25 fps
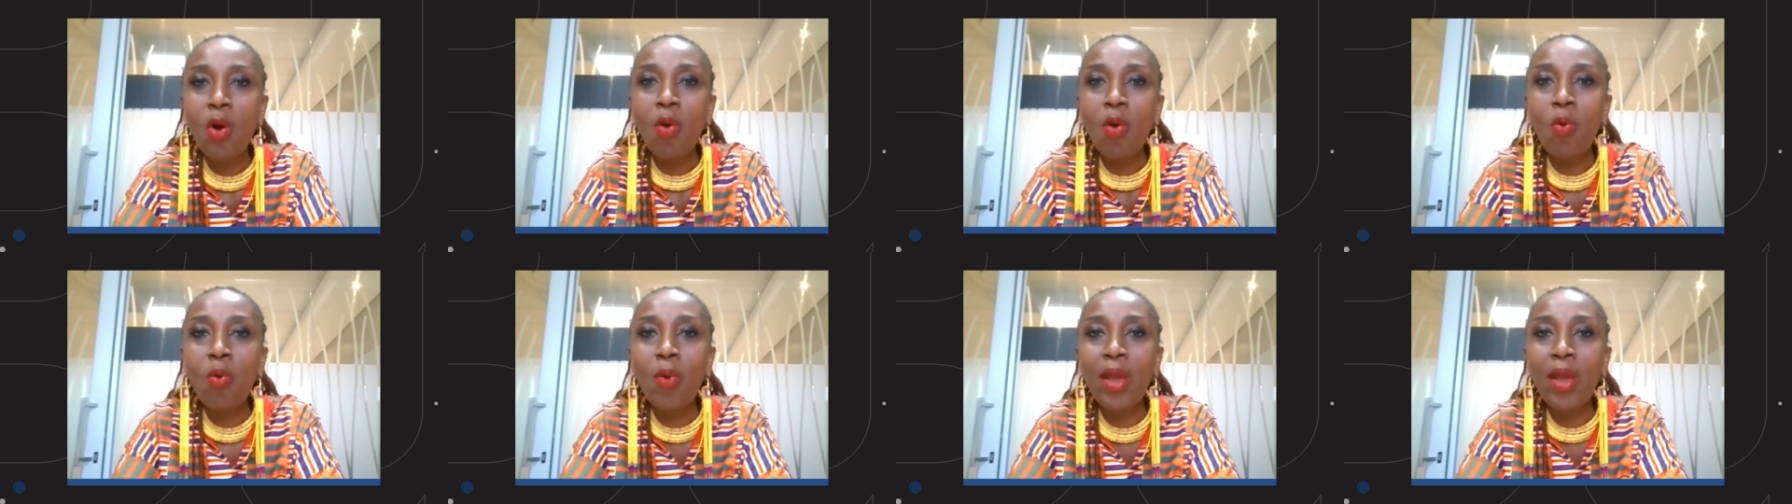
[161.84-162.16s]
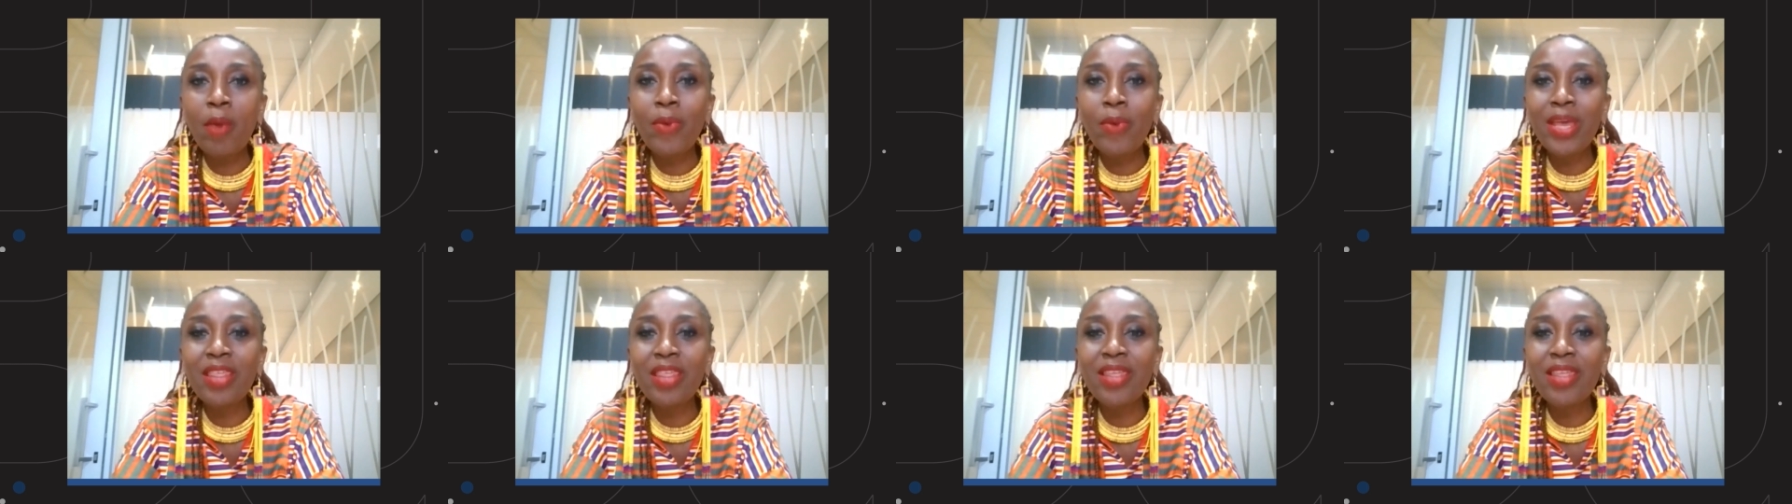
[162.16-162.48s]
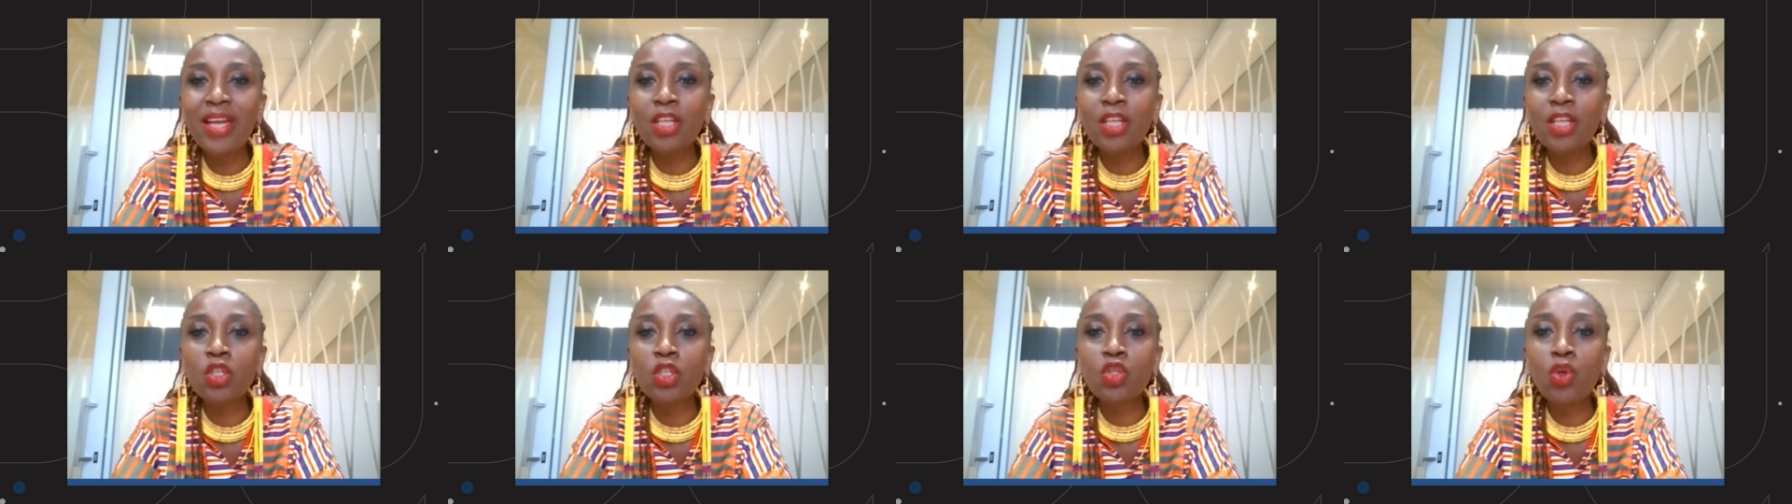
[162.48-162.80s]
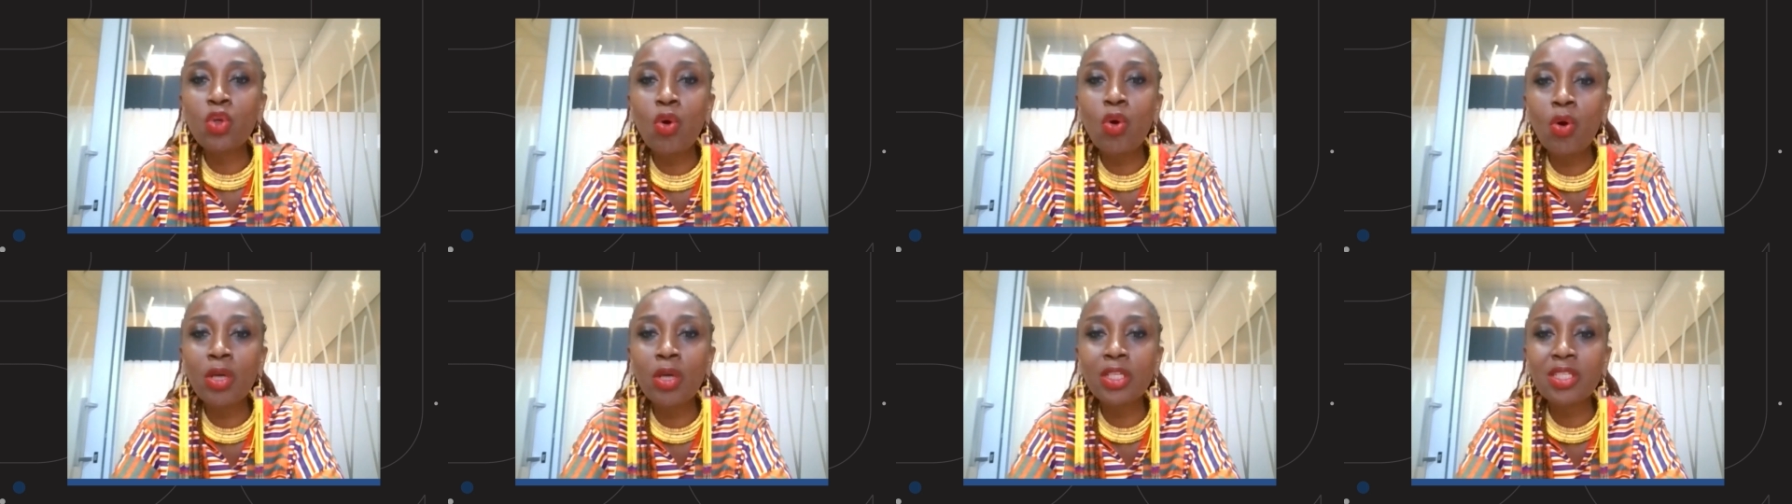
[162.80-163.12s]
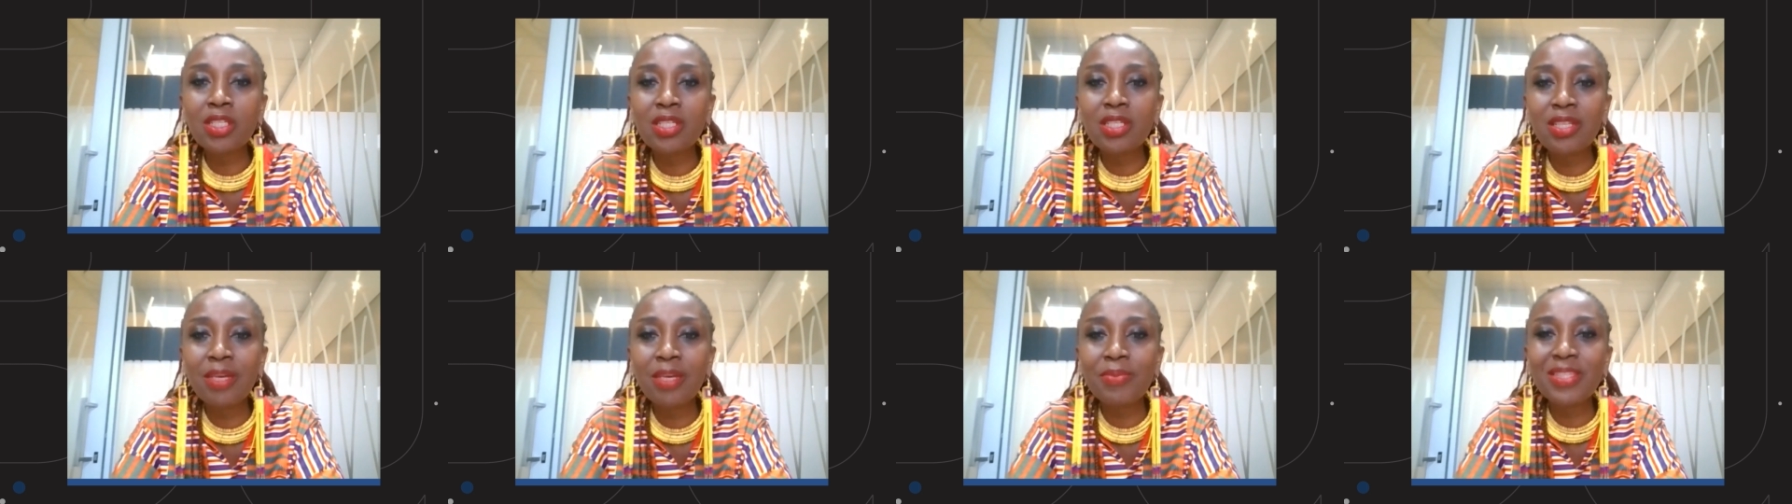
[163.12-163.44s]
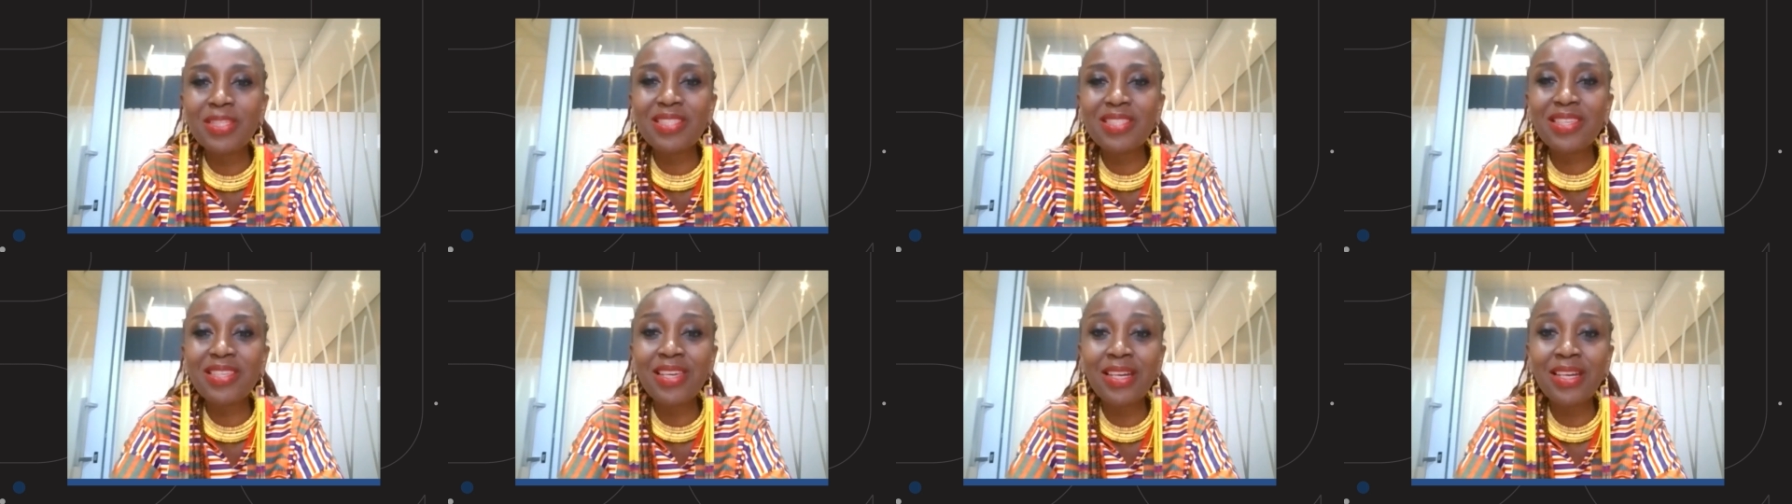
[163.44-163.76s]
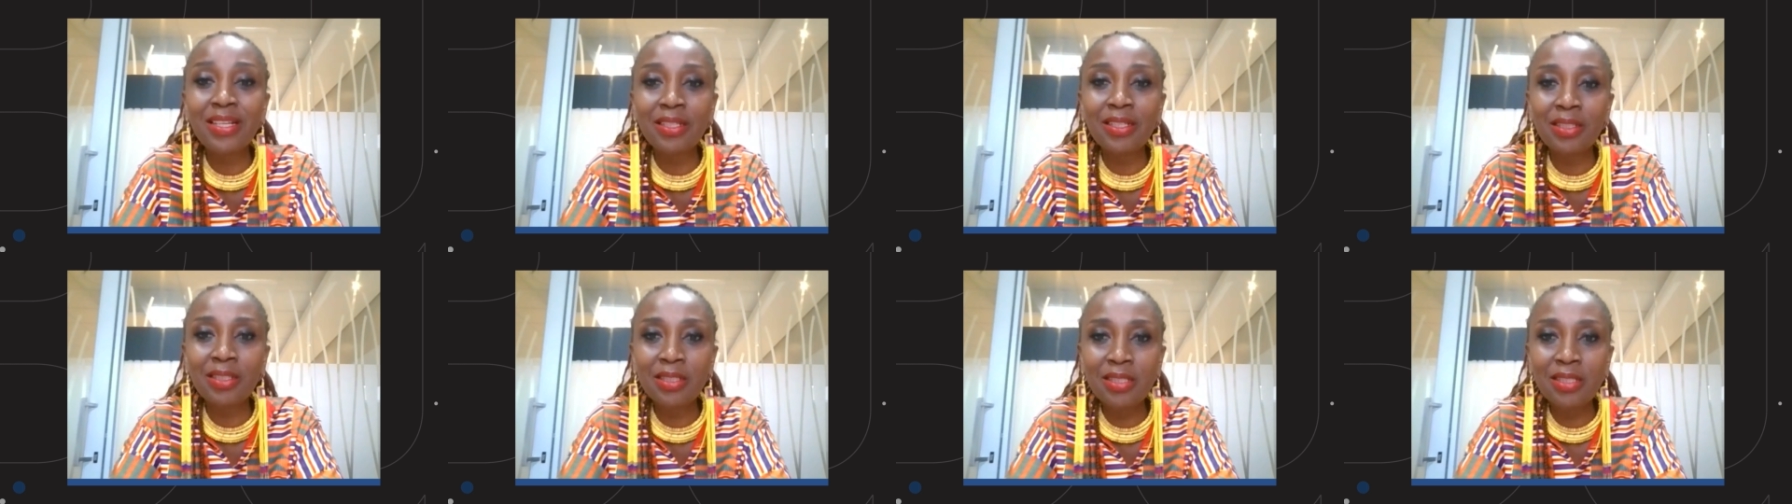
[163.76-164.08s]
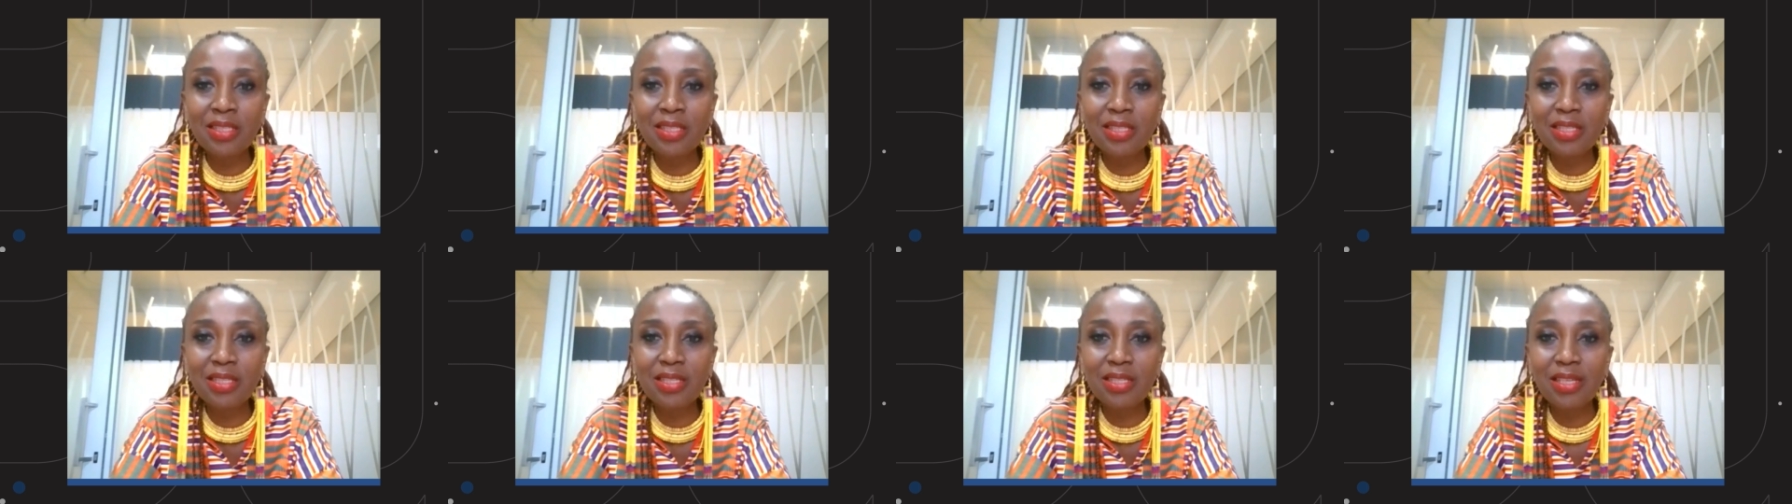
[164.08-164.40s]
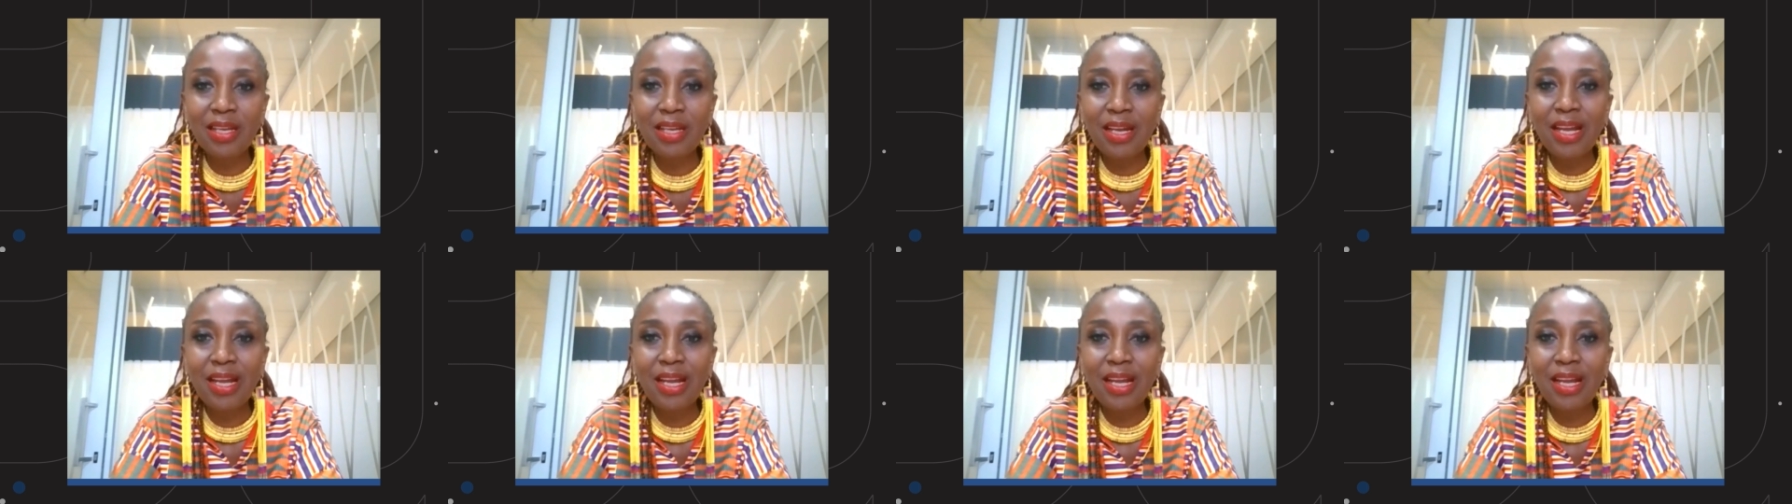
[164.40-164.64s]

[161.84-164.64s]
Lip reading: where we then taught them skills.